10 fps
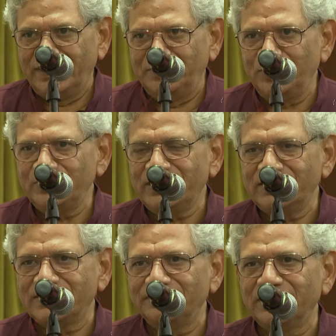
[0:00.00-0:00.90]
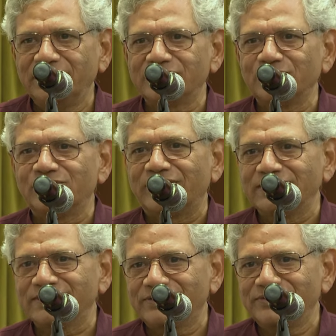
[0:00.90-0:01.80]
Music is something, there's no
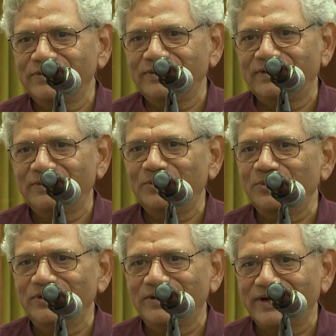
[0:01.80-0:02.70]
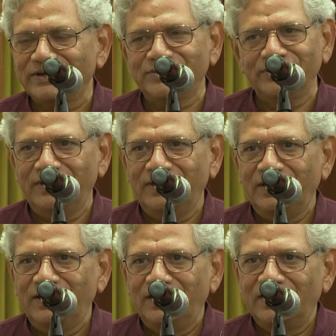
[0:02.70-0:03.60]
transaction, no interaction,
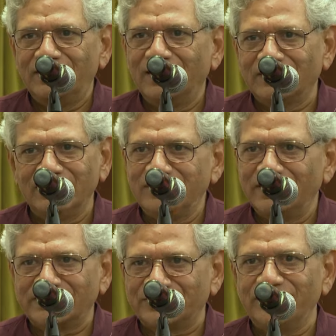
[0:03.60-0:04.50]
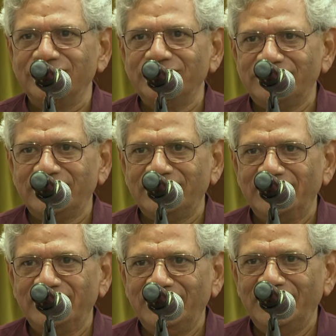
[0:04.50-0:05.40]
nothing exchanges.
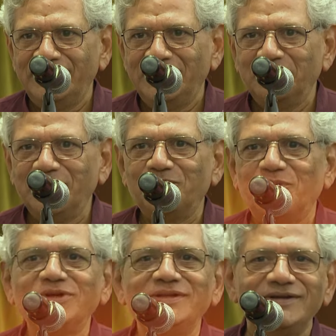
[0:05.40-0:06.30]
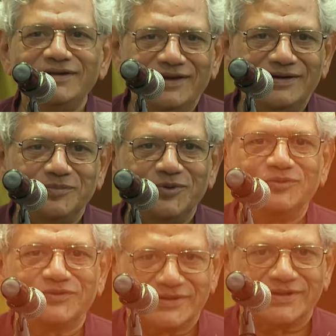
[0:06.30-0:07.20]
But what is it that
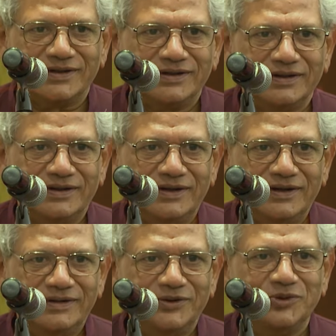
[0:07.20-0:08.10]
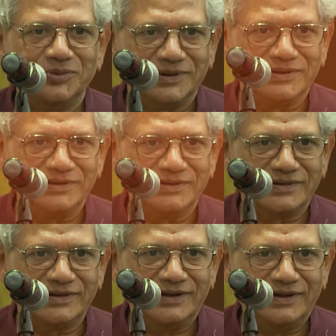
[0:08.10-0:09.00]
moves the humans?
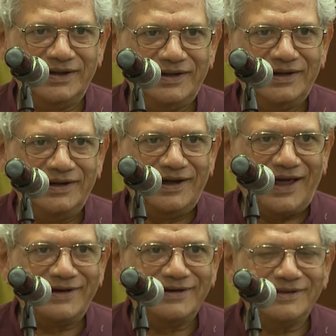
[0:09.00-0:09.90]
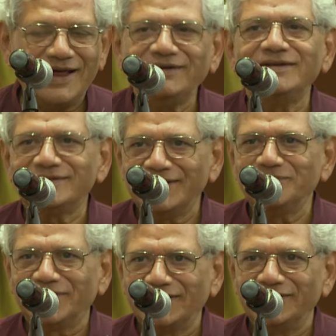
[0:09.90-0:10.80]
And that is
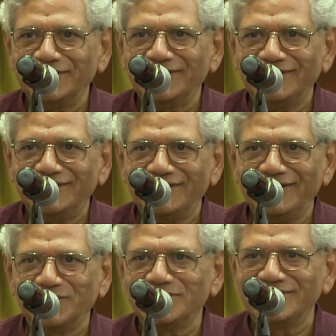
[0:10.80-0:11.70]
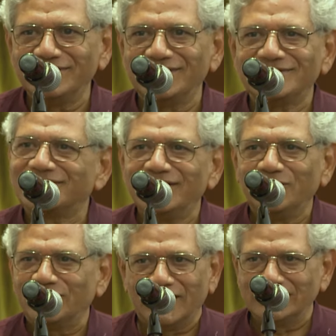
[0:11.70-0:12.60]
something, a question that's still
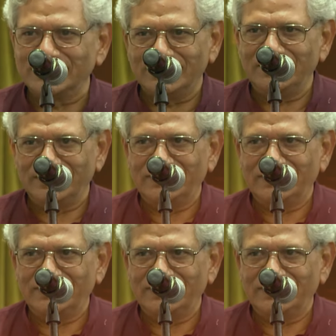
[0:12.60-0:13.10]
not answered.